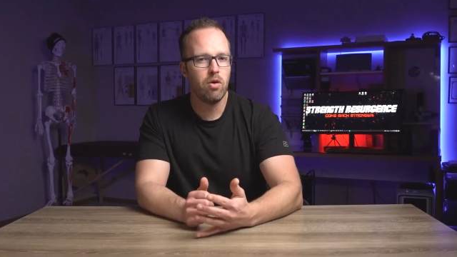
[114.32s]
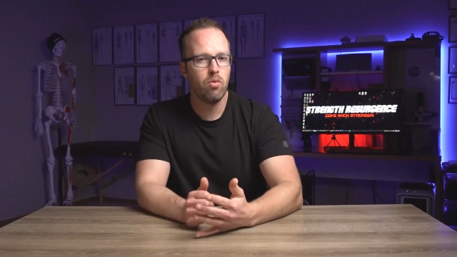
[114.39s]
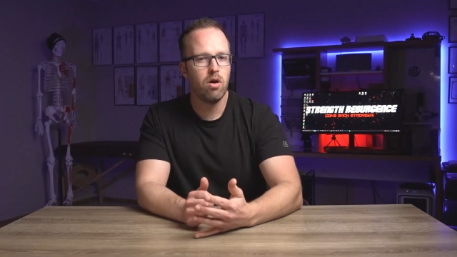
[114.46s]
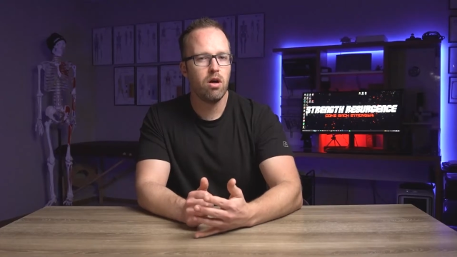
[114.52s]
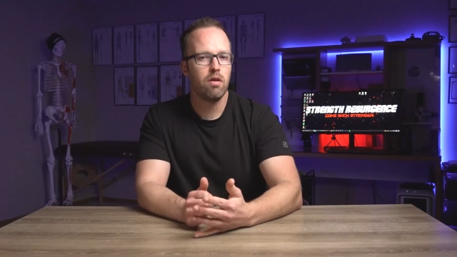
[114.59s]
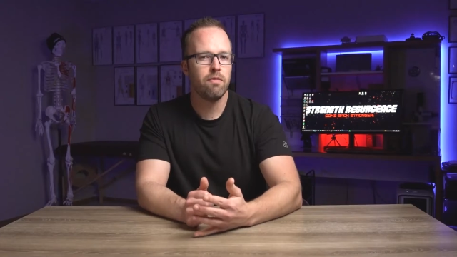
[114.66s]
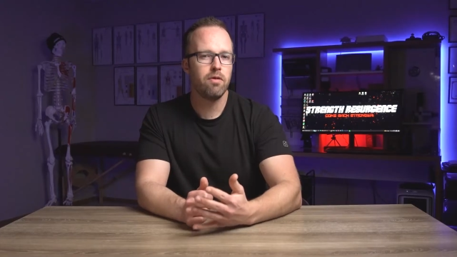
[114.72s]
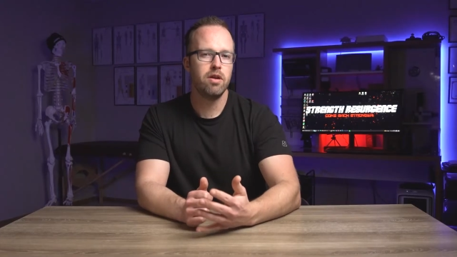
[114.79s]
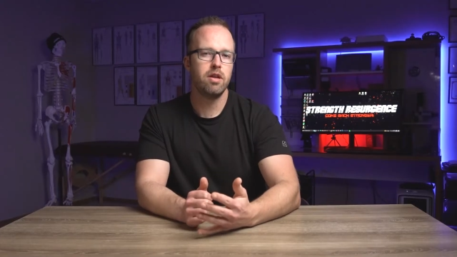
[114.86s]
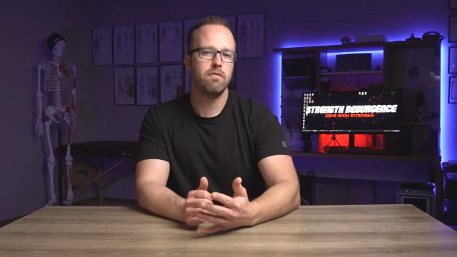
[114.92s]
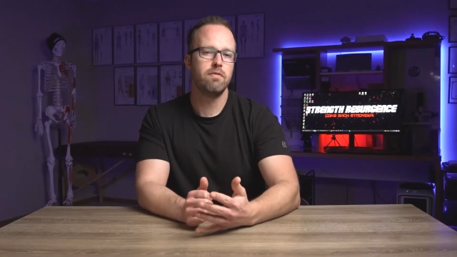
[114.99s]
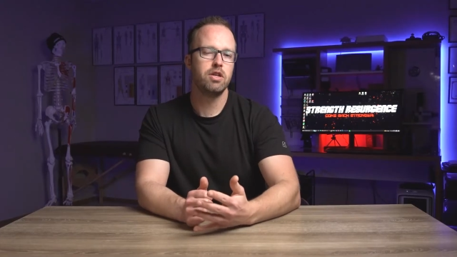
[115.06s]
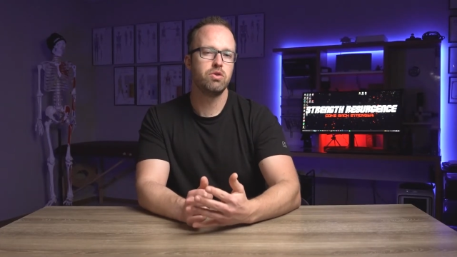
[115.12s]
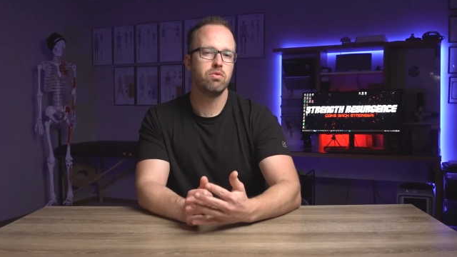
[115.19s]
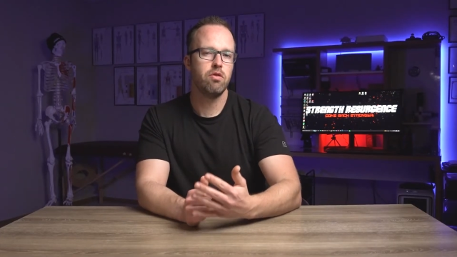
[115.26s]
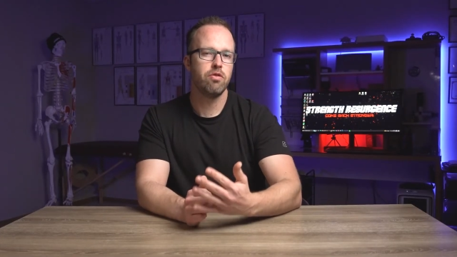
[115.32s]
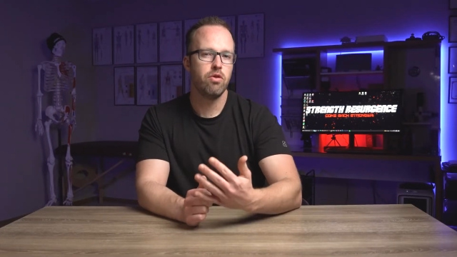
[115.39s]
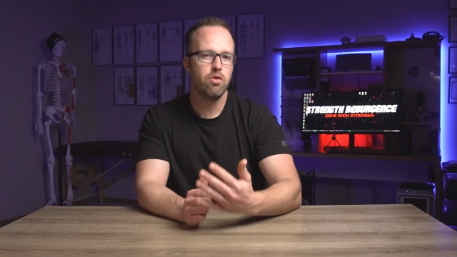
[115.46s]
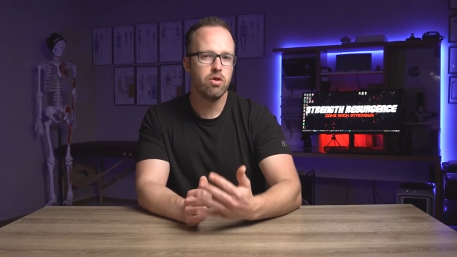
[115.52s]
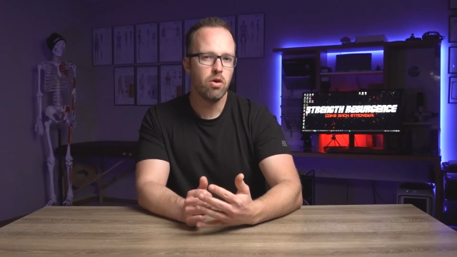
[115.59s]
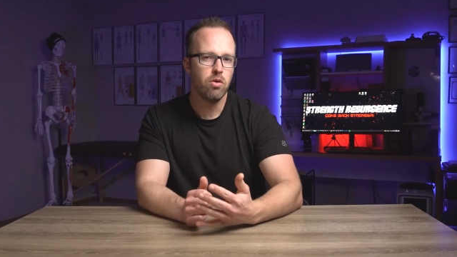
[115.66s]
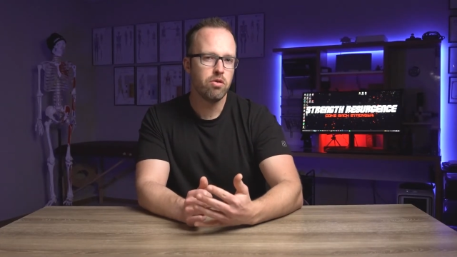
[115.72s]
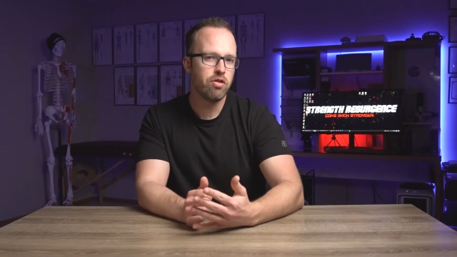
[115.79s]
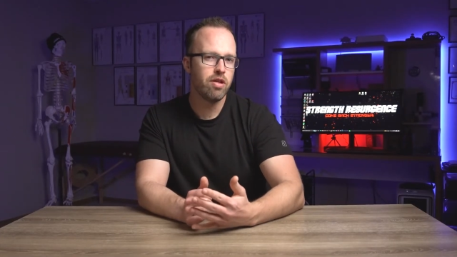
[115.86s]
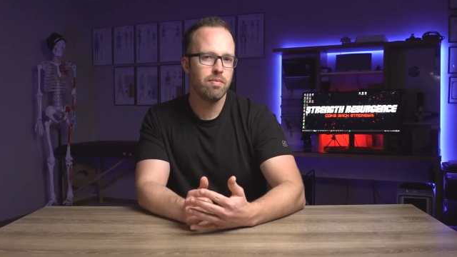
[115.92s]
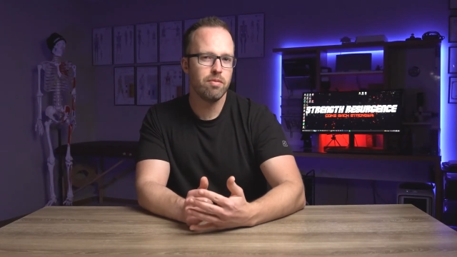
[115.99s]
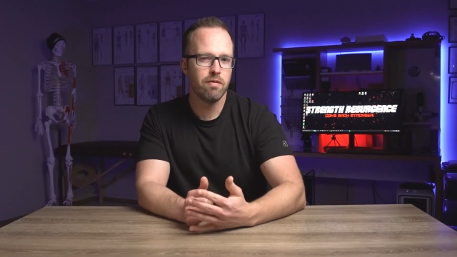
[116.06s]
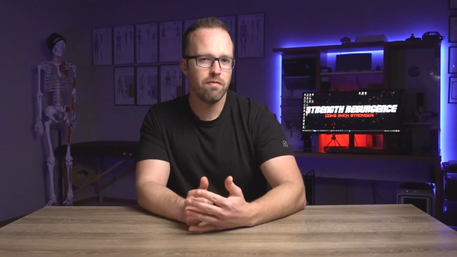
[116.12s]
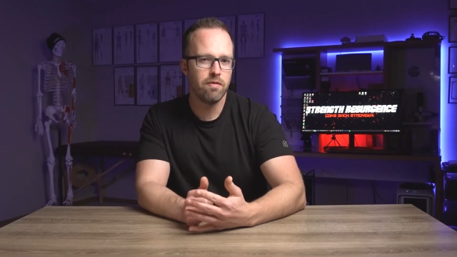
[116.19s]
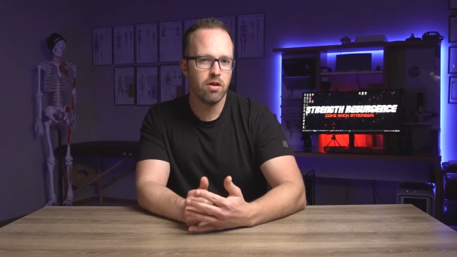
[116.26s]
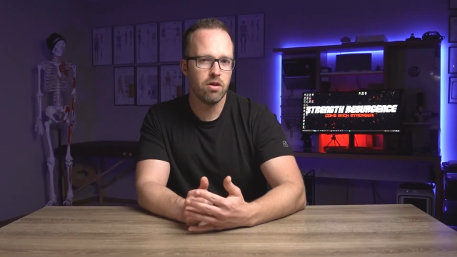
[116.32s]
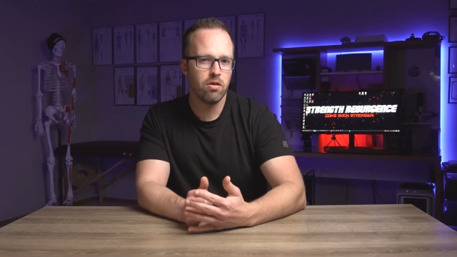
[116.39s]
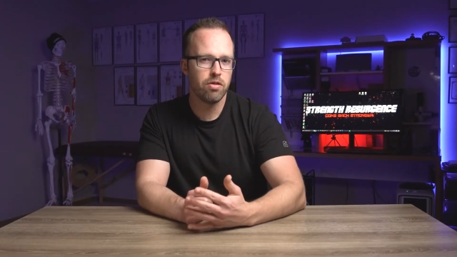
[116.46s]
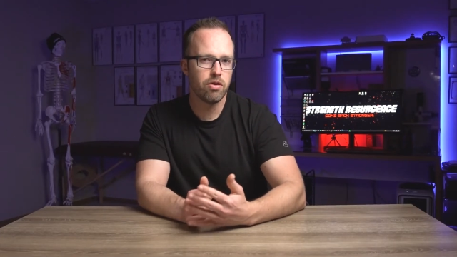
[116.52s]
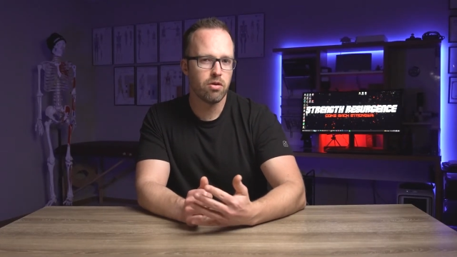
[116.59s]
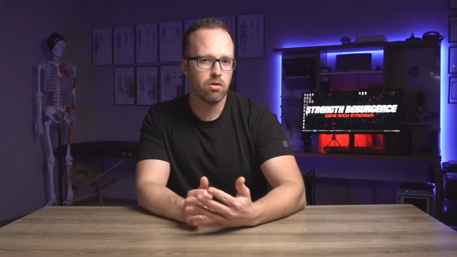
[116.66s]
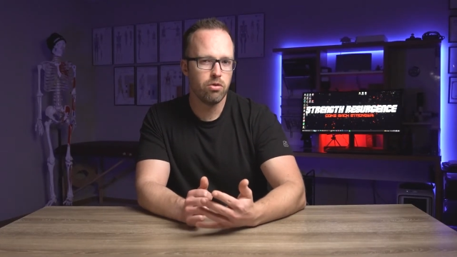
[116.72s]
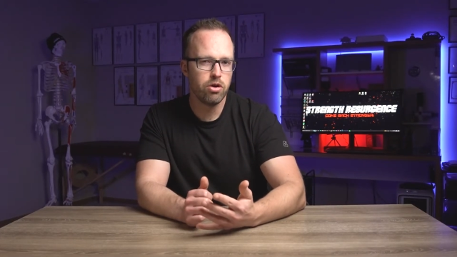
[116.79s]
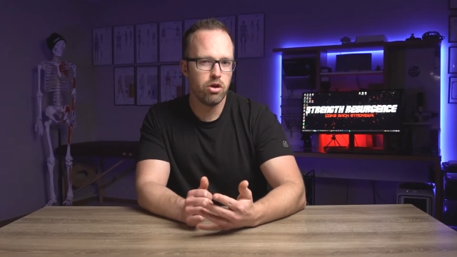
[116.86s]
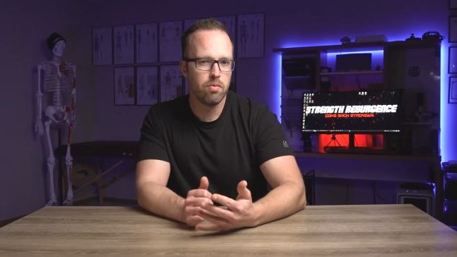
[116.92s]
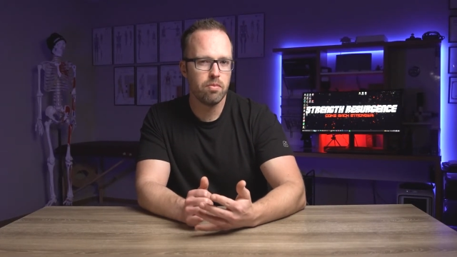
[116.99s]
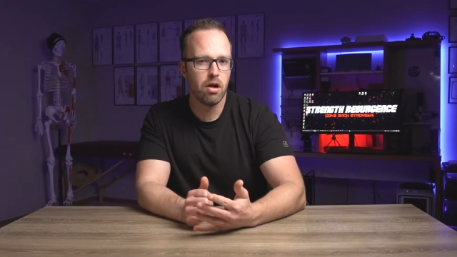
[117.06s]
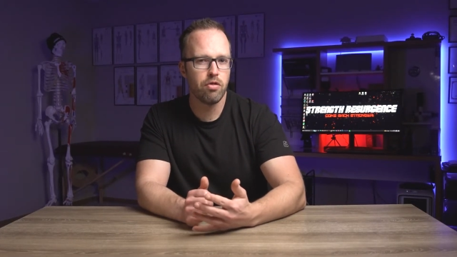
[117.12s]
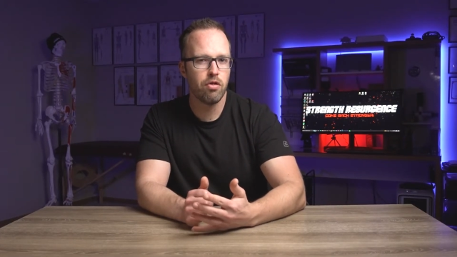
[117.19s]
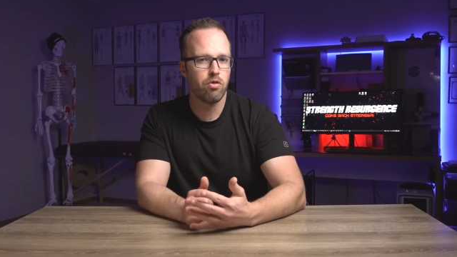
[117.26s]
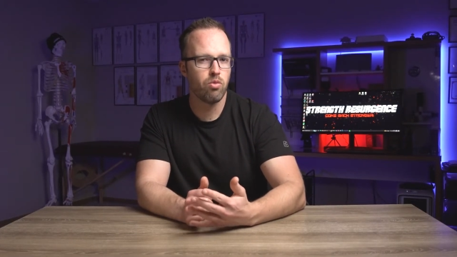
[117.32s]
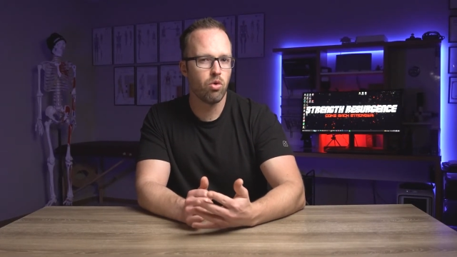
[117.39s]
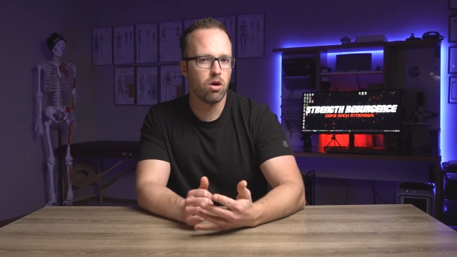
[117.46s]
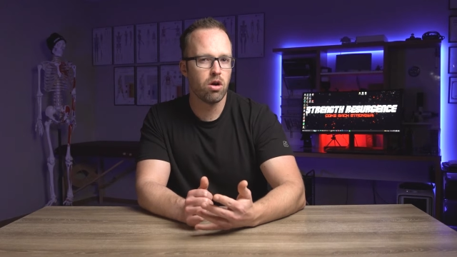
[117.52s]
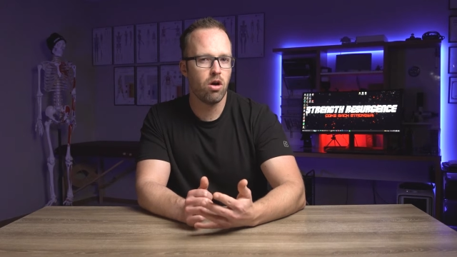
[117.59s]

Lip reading: well for individuals who don't seem to feel their gluteal muscles work